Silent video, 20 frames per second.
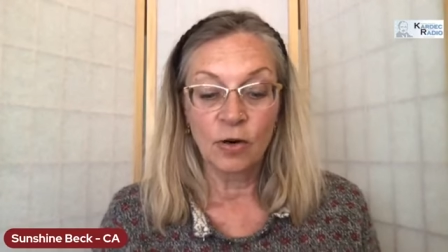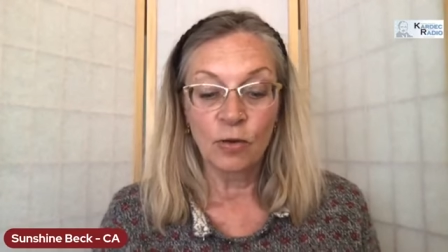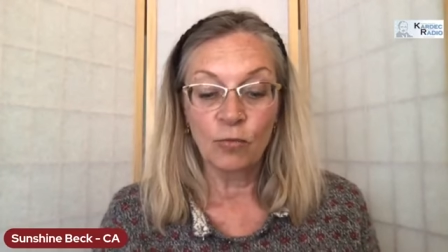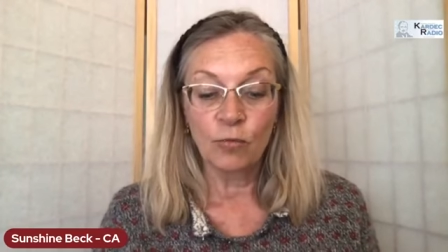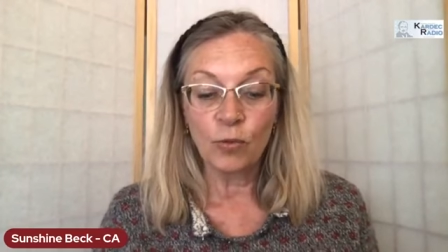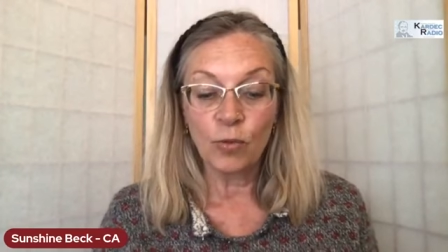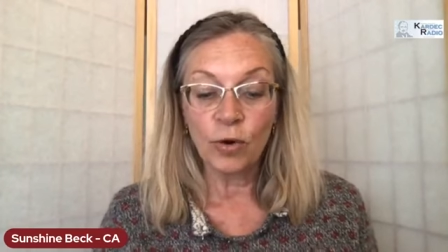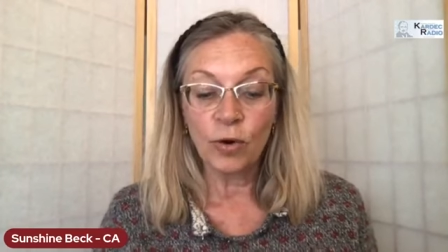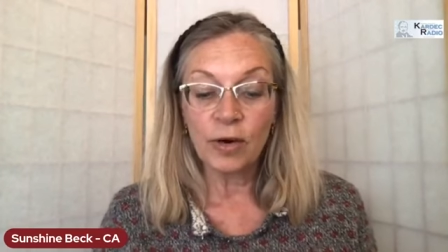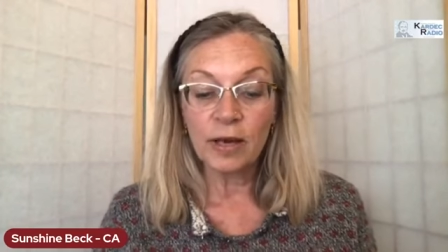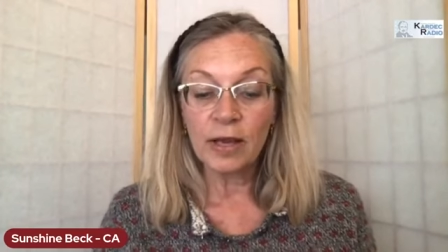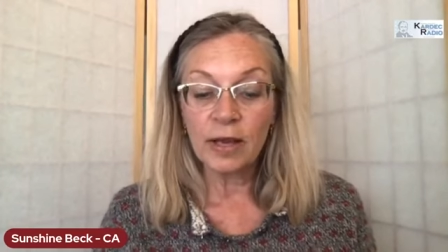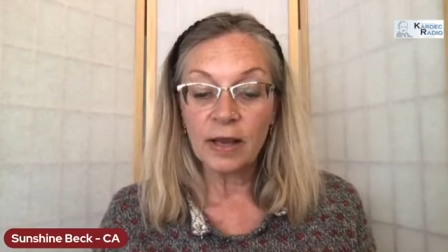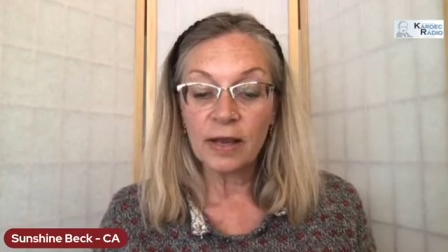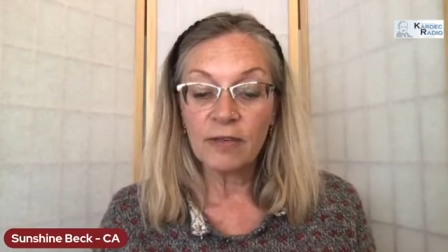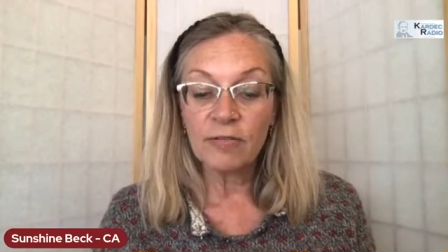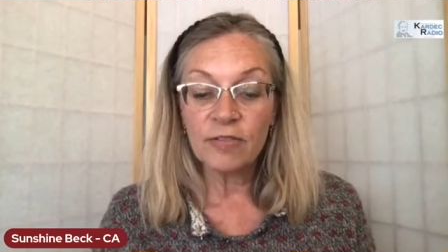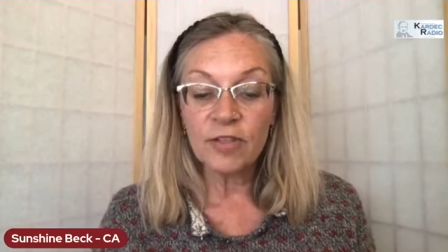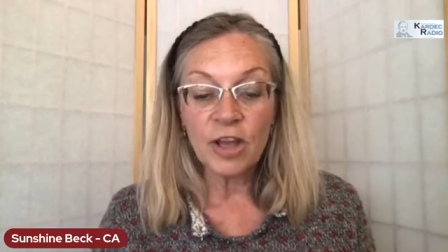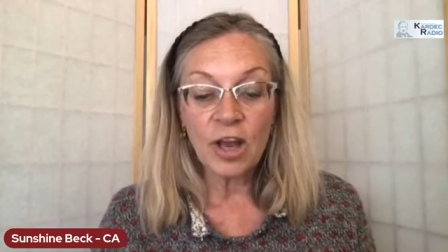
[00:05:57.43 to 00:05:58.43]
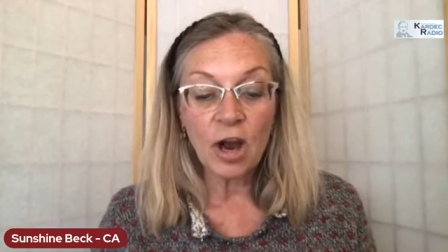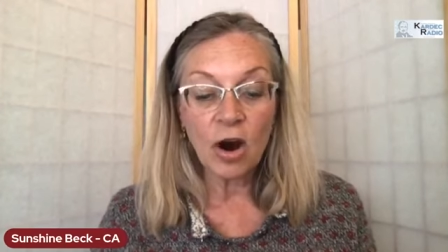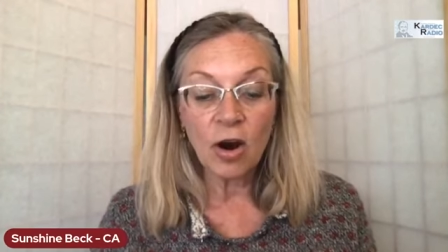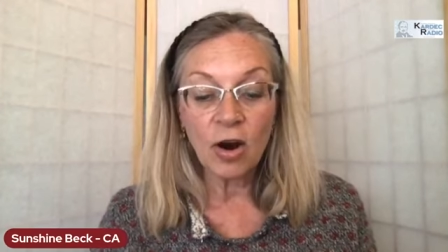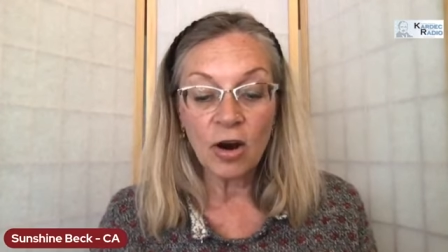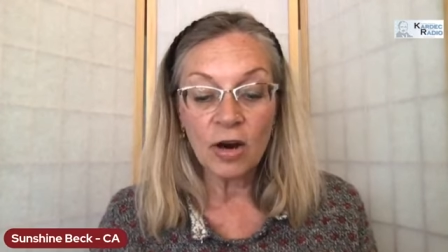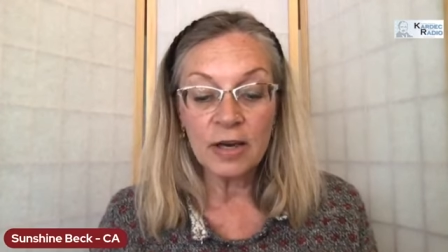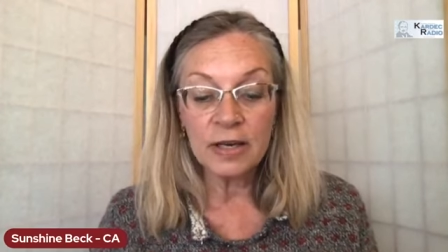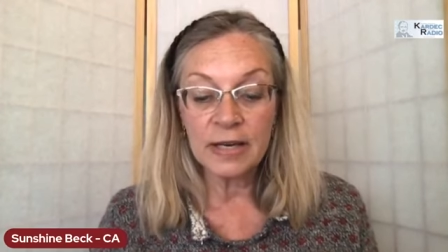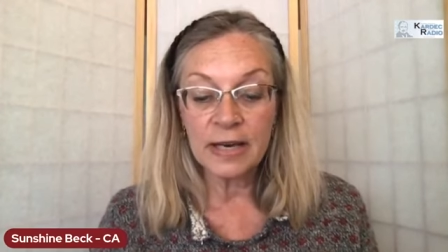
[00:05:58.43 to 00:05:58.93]
For if they
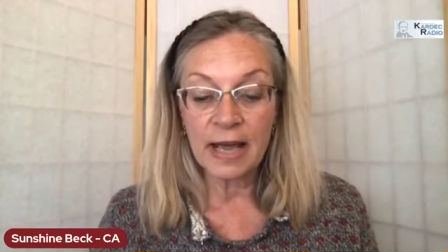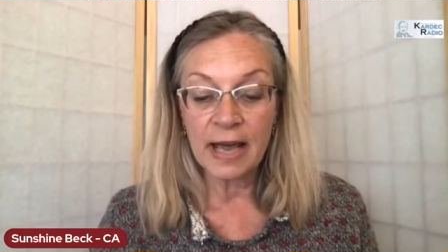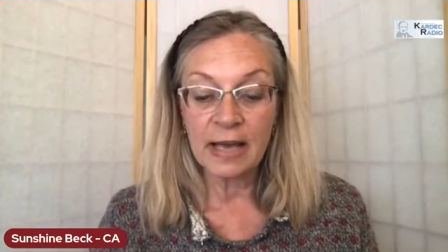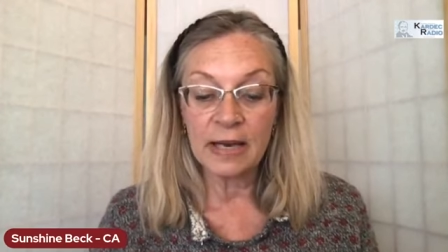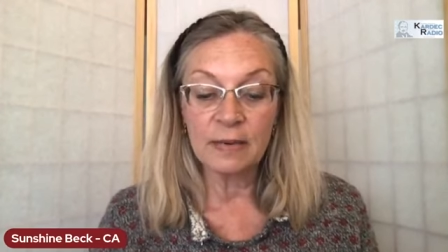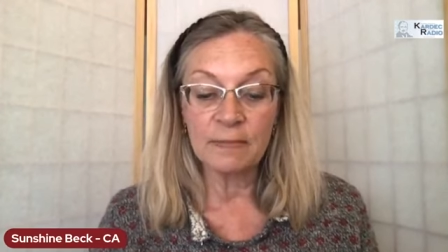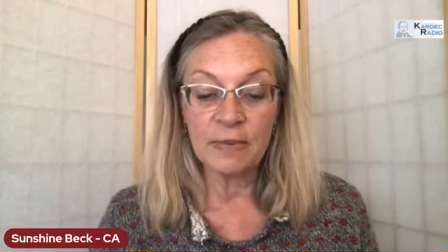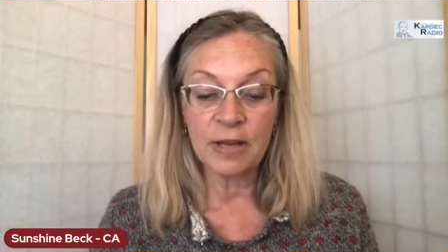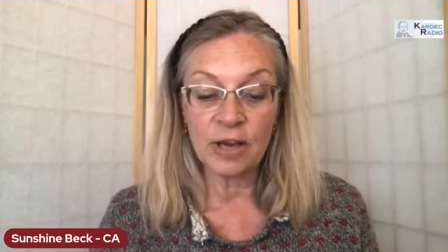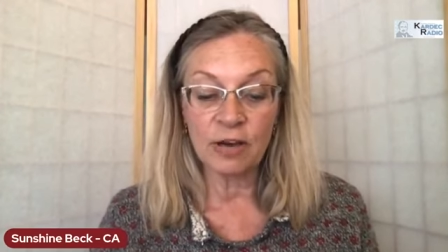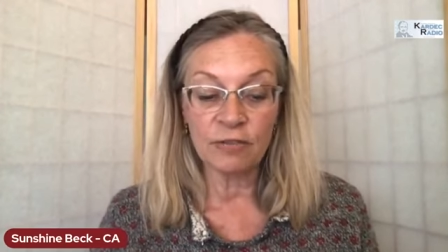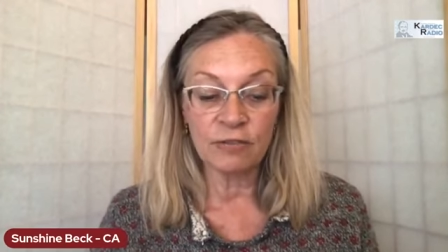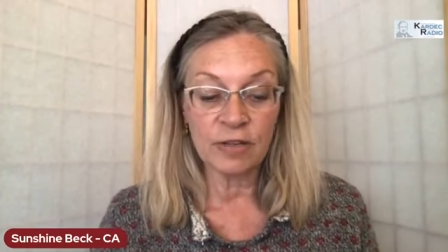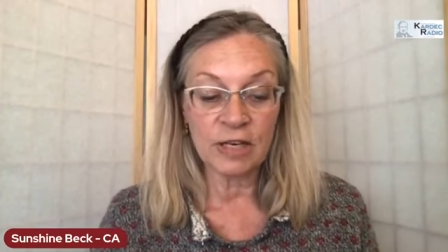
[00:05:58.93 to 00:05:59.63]
are an enemy of